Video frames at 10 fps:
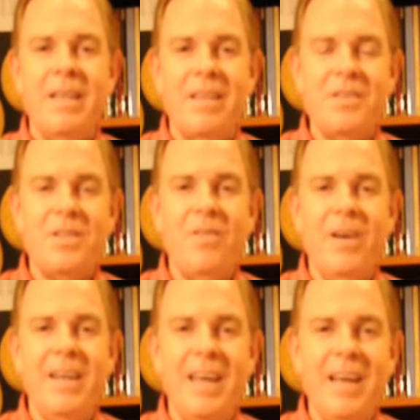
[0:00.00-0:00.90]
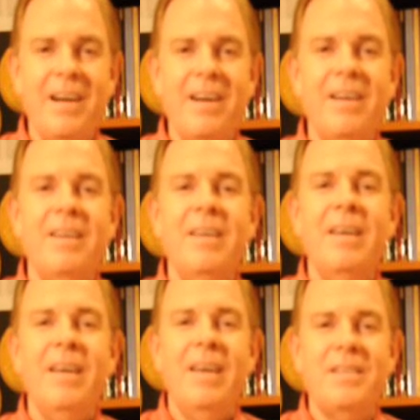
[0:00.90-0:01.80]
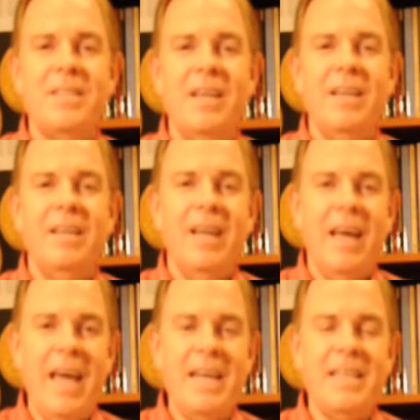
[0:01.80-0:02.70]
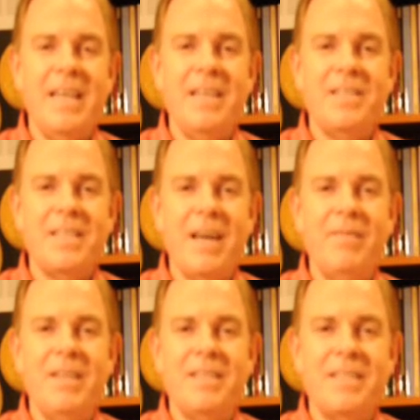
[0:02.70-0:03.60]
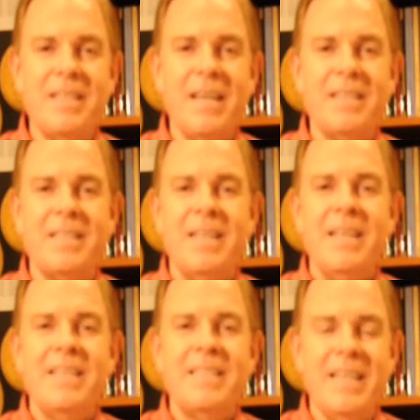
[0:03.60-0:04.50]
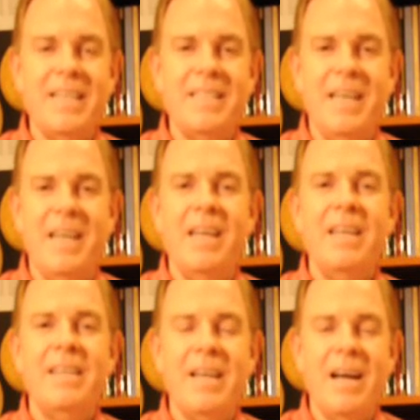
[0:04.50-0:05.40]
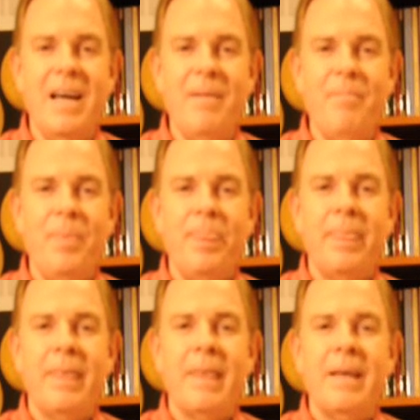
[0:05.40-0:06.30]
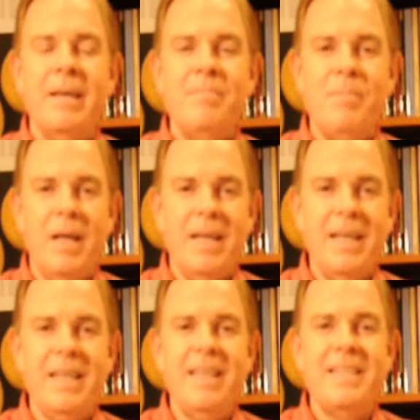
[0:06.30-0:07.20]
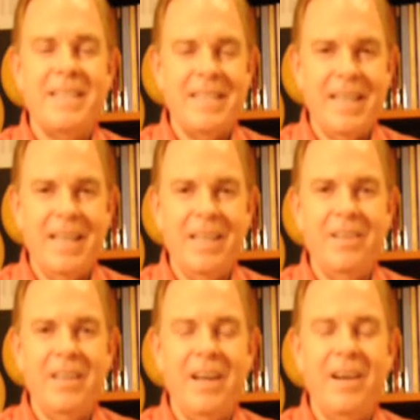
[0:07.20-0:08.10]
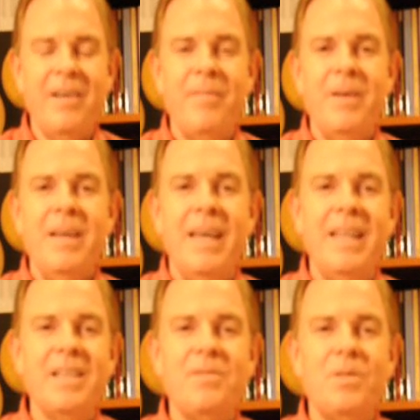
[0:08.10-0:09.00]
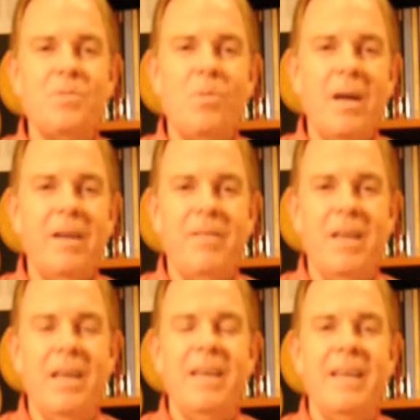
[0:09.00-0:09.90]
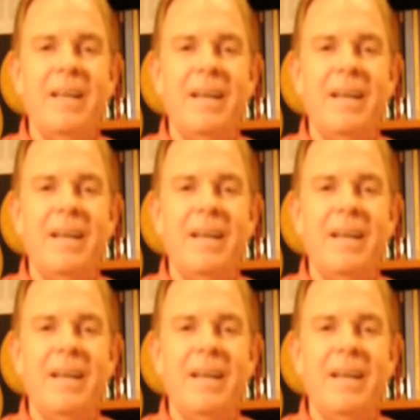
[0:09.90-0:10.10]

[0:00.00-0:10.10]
This coin here is a 1876 cc dime, minted in the centennial year, and this was one of the